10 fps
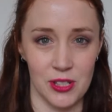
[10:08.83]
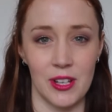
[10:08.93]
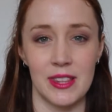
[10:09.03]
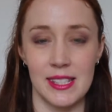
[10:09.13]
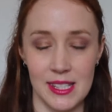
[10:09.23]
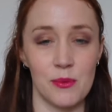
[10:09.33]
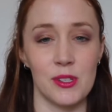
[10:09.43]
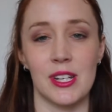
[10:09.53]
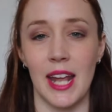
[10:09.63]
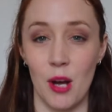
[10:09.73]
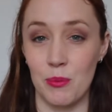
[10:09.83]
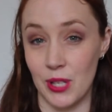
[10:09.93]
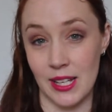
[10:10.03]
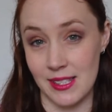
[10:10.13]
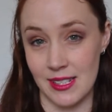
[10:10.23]
This is what's going to help
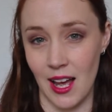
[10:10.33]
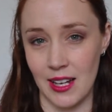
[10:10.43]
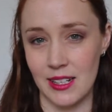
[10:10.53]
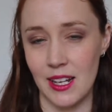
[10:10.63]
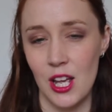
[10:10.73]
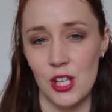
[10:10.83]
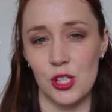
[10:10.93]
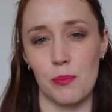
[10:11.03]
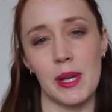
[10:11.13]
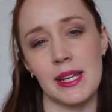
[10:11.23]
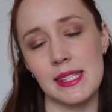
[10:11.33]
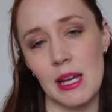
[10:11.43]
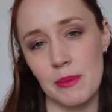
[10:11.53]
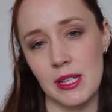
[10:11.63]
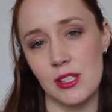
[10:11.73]
you get started. So pick
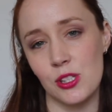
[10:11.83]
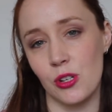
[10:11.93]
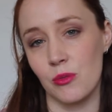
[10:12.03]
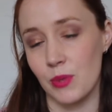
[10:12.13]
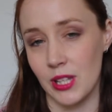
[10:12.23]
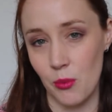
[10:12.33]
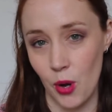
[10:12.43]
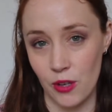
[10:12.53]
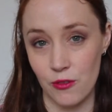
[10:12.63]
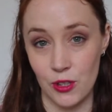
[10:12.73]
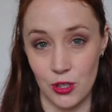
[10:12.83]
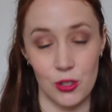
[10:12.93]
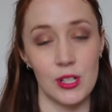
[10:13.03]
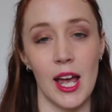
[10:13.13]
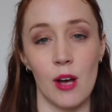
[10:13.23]
something that's going to really work for
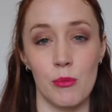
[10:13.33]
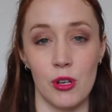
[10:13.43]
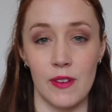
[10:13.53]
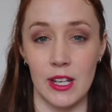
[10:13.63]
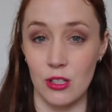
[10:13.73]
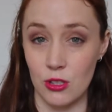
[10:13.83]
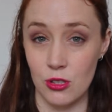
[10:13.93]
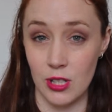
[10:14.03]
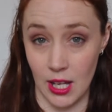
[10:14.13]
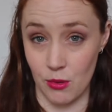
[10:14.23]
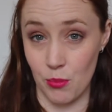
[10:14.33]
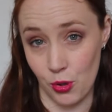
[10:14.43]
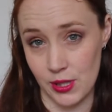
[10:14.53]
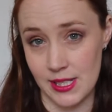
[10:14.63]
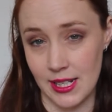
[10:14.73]
you to help motivate you to get
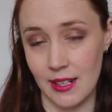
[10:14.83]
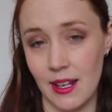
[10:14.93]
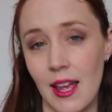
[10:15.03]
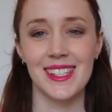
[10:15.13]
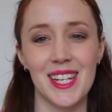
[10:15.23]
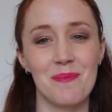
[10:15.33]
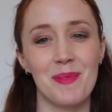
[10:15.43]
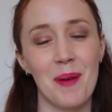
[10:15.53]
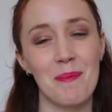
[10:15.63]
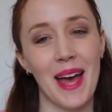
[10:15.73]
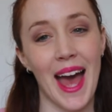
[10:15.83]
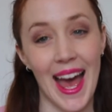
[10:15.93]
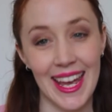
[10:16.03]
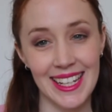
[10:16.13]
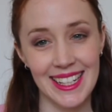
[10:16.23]
reports done. Tip number
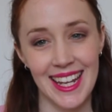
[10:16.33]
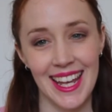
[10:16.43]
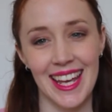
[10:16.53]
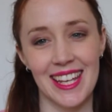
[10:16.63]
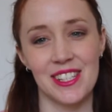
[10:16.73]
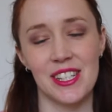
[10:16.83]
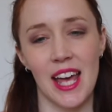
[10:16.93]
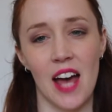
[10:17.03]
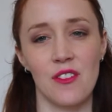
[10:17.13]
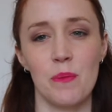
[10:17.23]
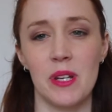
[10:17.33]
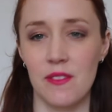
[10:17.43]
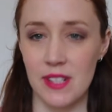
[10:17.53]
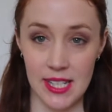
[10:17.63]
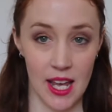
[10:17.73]
8 is to have a
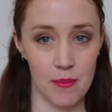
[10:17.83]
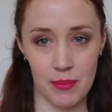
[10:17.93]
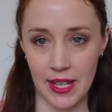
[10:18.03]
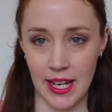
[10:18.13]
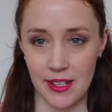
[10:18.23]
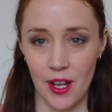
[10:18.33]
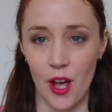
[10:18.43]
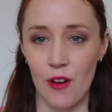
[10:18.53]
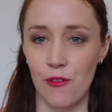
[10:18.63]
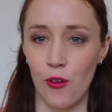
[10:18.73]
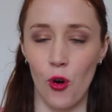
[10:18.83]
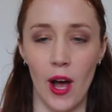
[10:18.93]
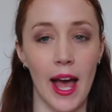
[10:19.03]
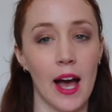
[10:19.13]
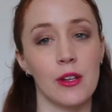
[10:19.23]
bit of a template for
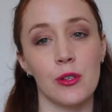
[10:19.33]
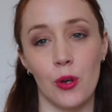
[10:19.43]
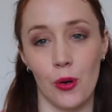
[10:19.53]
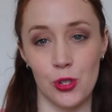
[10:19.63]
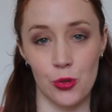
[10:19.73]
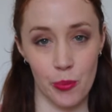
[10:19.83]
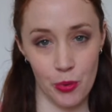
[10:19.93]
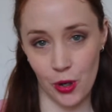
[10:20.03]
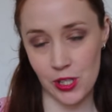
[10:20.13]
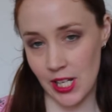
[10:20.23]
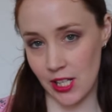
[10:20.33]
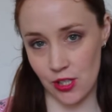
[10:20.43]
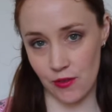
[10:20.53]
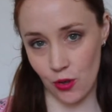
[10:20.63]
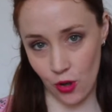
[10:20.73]
how you're going to approach
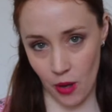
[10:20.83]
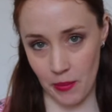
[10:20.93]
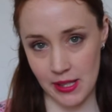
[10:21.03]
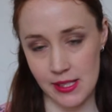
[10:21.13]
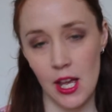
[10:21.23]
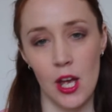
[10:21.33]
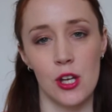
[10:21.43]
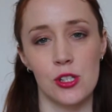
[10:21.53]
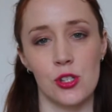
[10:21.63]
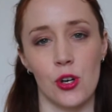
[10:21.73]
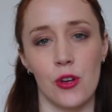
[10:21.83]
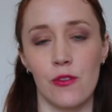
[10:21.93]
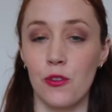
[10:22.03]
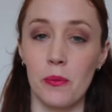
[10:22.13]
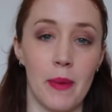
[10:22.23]
each of your comments. So
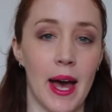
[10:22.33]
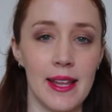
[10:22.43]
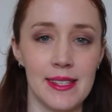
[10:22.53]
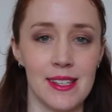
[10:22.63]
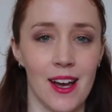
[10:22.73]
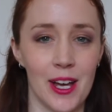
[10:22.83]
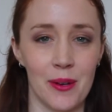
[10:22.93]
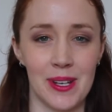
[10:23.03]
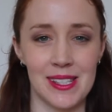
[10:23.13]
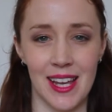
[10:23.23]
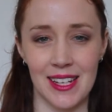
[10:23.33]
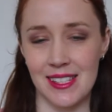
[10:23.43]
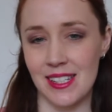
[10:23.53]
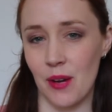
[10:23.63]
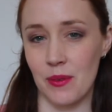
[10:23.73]
for maths, I always like
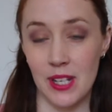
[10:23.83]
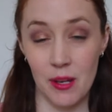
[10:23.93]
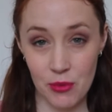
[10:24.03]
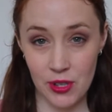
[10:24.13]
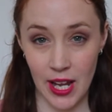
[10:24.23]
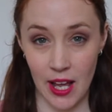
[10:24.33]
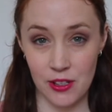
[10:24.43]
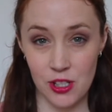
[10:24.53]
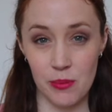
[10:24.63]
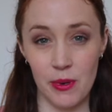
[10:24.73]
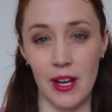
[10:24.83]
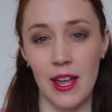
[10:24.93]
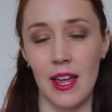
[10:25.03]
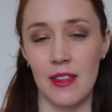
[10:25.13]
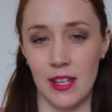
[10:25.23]
to start with number and
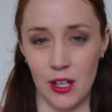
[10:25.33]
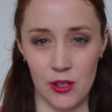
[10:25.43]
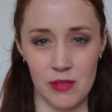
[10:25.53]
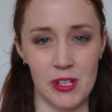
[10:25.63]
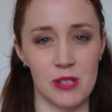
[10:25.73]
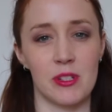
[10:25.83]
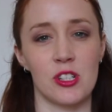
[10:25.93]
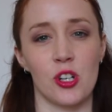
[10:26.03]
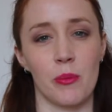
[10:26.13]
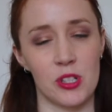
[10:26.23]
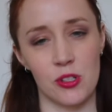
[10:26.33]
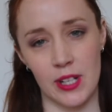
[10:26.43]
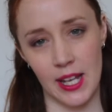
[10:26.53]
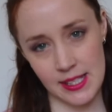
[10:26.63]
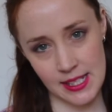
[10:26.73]
algebra, then go into measurement and
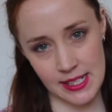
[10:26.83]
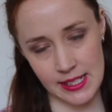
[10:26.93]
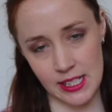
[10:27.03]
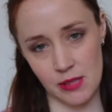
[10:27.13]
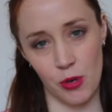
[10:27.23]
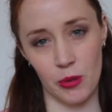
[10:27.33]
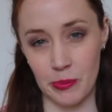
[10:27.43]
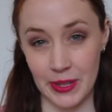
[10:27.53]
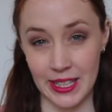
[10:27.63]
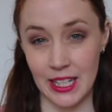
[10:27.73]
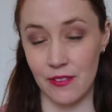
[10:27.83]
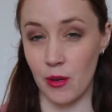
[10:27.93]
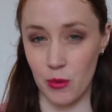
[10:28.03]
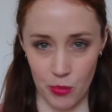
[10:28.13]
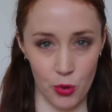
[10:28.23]
geometry and statistics and probability if
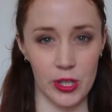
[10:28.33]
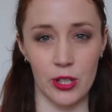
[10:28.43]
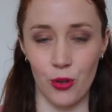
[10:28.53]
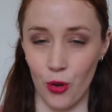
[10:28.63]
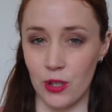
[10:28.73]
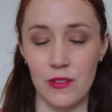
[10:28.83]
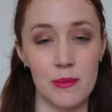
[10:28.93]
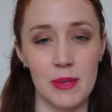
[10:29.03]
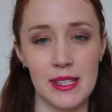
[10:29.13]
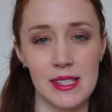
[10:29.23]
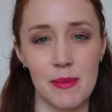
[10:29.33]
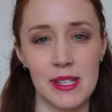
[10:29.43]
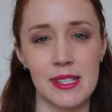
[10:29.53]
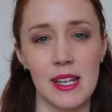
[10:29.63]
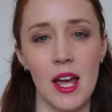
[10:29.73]
I'm reporting on all of them that
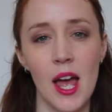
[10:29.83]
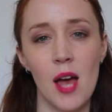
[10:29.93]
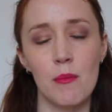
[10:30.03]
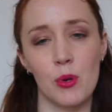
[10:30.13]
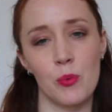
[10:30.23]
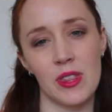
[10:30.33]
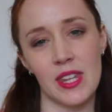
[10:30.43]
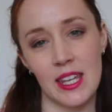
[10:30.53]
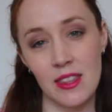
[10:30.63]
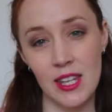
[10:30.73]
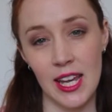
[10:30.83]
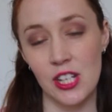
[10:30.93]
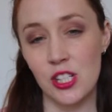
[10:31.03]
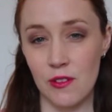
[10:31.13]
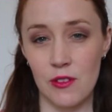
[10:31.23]
semester. But within
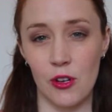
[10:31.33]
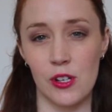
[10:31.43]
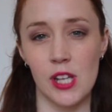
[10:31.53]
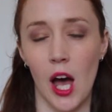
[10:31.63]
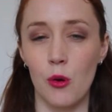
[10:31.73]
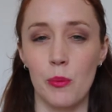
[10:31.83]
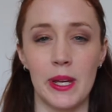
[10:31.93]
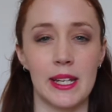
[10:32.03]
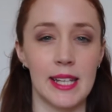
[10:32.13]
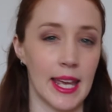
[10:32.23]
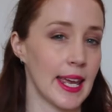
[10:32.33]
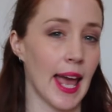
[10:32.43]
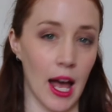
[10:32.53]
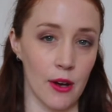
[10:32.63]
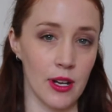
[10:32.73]
each of those, I will pick
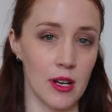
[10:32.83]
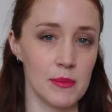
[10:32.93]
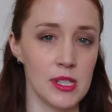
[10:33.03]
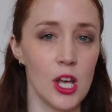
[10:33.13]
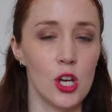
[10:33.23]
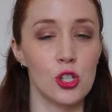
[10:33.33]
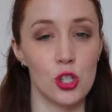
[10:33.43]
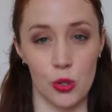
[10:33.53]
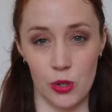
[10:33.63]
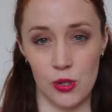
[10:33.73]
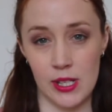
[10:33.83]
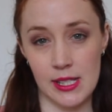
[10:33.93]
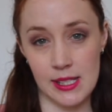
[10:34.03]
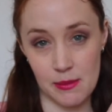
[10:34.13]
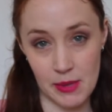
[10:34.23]
key outcomes to
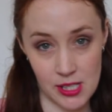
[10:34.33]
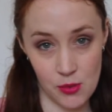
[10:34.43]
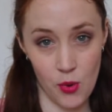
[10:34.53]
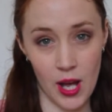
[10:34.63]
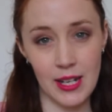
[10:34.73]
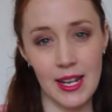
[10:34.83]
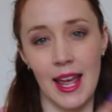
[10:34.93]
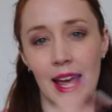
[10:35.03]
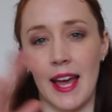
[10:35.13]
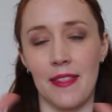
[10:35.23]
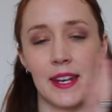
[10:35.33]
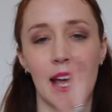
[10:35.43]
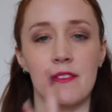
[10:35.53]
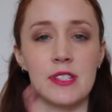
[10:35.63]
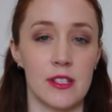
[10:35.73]
address in semester 1 and
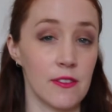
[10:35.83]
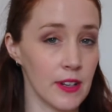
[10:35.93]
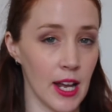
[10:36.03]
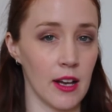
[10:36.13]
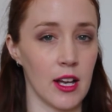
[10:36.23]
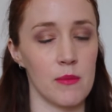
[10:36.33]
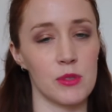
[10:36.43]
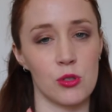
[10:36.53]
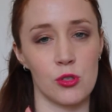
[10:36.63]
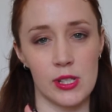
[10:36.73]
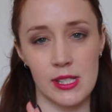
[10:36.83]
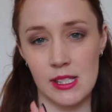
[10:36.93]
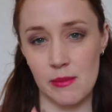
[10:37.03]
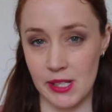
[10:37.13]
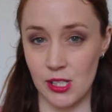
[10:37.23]
then have different outcomes to address
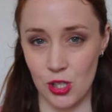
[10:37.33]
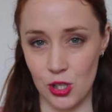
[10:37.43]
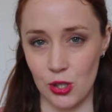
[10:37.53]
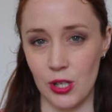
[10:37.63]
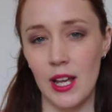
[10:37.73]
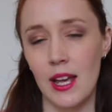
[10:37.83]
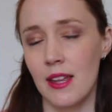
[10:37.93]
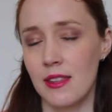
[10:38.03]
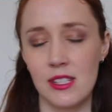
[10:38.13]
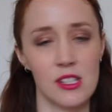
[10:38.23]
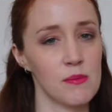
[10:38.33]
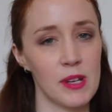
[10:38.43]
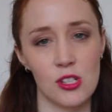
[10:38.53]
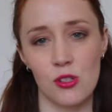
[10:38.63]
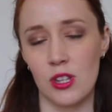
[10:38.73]
in semester 2. This just
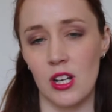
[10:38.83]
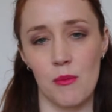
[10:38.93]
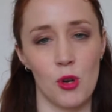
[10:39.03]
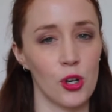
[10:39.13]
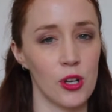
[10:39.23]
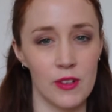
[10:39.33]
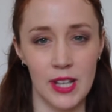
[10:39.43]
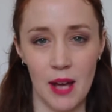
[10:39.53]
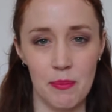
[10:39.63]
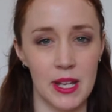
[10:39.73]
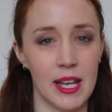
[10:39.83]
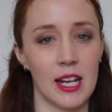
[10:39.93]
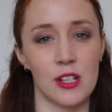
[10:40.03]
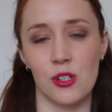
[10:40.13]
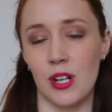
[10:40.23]
makes sure that I'm not overlapping
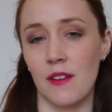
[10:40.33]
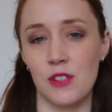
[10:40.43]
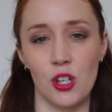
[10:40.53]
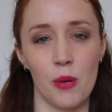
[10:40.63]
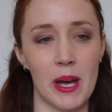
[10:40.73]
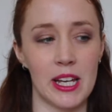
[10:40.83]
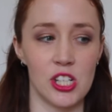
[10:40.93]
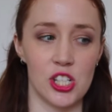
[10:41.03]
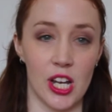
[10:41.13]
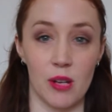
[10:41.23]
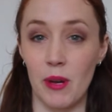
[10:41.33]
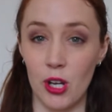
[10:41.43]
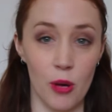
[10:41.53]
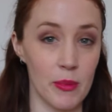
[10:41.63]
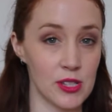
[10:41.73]
and I don't have to go back and check my
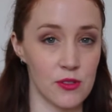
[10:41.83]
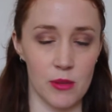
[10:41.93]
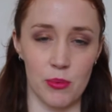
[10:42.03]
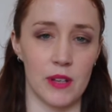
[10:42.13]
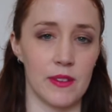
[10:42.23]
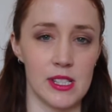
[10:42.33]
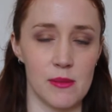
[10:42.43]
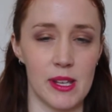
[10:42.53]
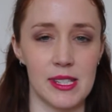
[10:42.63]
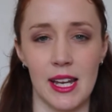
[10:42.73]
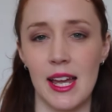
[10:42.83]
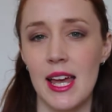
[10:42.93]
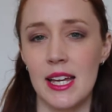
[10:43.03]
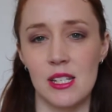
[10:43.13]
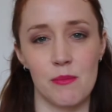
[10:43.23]
comments from the previous semester
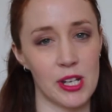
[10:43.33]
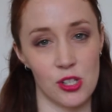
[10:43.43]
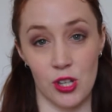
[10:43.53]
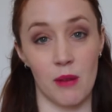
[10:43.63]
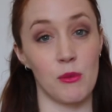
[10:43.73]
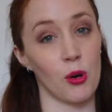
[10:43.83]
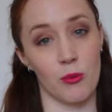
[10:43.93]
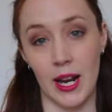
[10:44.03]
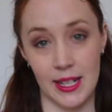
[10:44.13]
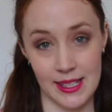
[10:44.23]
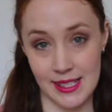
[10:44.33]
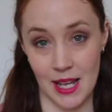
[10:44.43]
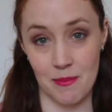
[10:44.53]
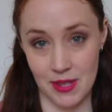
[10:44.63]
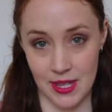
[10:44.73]
to make sure that I'm not writing the
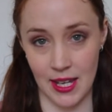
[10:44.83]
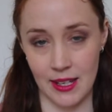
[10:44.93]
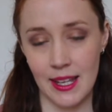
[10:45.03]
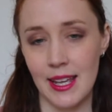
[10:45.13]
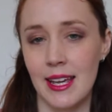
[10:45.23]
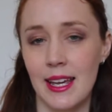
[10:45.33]
same thing.